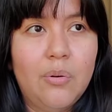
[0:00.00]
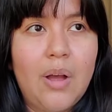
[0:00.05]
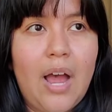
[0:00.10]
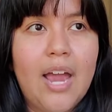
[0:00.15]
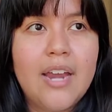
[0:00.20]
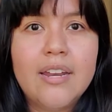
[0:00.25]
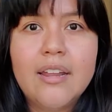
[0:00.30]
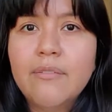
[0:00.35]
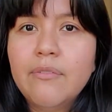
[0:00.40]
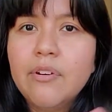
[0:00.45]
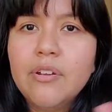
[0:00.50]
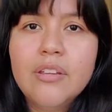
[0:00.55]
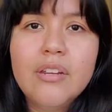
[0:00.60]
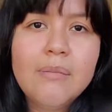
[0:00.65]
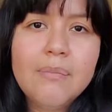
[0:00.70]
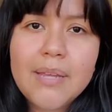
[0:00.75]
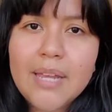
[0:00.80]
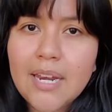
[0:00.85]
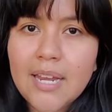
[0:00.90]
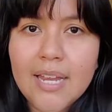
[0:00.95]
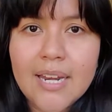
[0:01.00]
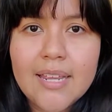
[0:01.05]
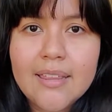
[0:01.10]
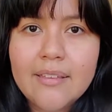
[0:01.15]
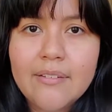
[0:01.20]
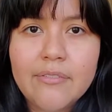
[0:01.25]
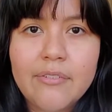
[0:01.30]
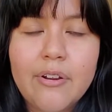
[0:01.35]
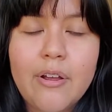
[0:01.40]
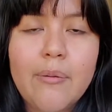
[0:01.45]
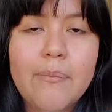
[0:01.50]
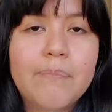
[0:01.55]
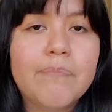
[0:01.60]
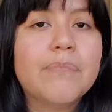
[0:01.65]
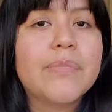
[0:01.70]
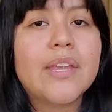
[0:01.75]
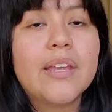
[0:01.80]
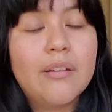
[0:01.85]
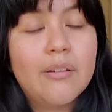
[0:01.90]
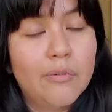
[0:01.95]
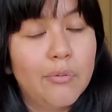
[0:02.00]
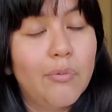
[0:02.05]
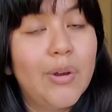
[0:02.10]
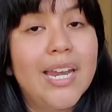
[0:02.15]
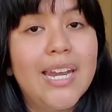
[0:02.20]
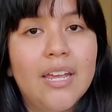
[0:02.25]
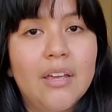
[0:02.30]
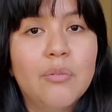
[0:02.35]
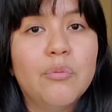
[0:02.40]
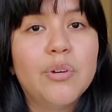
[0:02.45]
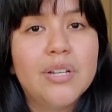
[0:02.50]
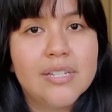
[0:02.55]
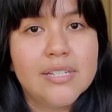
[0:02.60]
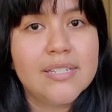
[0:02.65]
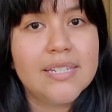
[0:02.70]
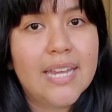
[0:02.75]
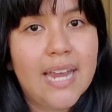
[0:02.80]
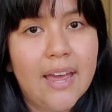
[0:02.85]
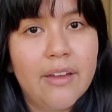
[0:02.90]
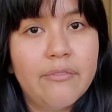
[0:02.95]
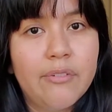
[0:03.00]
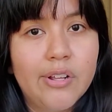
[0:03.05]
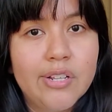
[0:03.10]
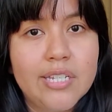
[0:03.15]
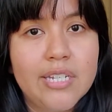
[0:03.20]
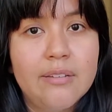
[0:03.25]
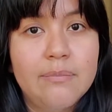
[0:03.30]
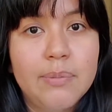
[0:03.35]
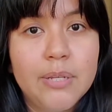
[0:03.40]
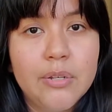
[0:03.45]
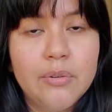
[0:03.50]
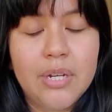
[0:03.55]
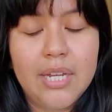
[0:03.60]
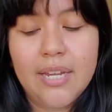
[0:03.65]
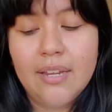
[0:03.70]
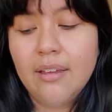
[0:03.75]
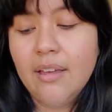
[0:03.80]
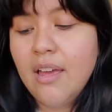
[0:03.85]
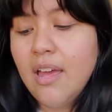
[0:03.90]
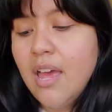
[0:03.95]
I never ended up getting anything from when it was Kat Von D Beauty.